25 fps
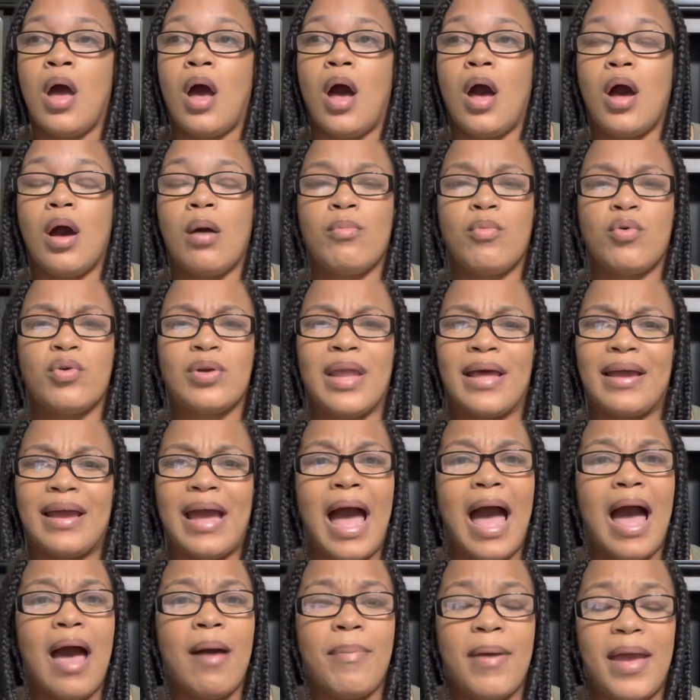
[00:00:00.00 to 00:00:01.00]
or like an
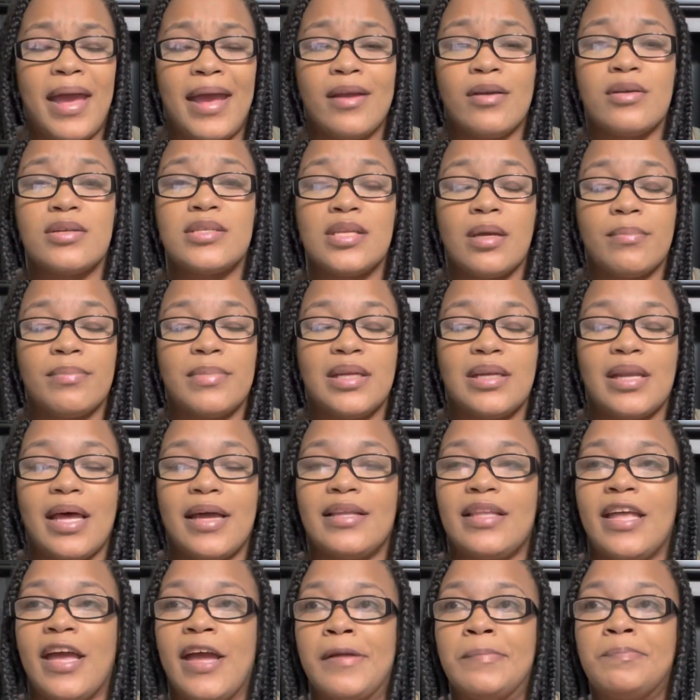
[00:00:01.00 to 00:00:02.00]
iPad or something
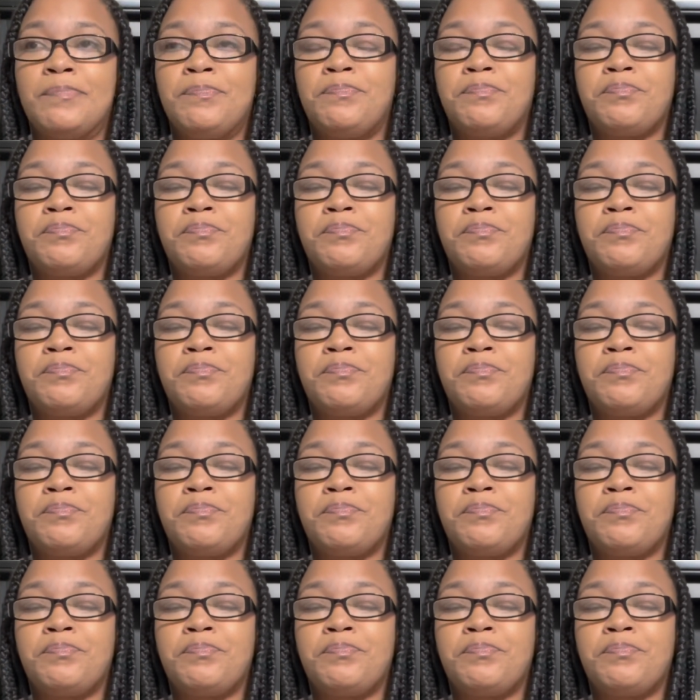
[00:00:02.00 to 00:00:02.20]
like that.